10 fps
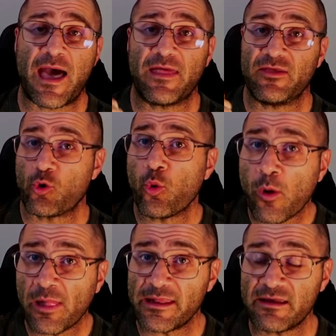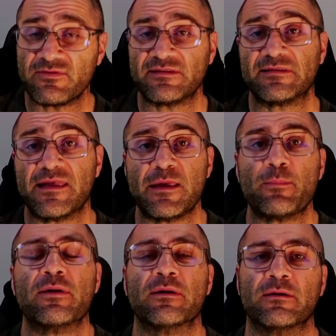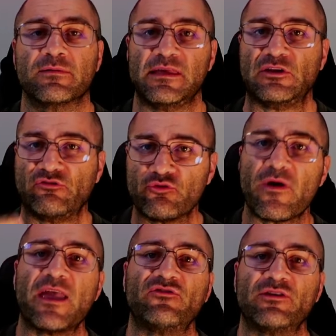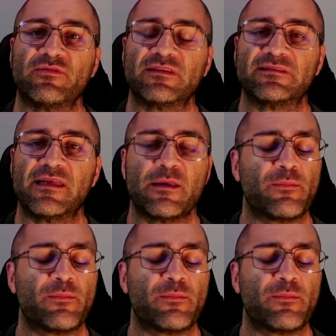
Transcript: quality of the sleep, the duration of the sleep,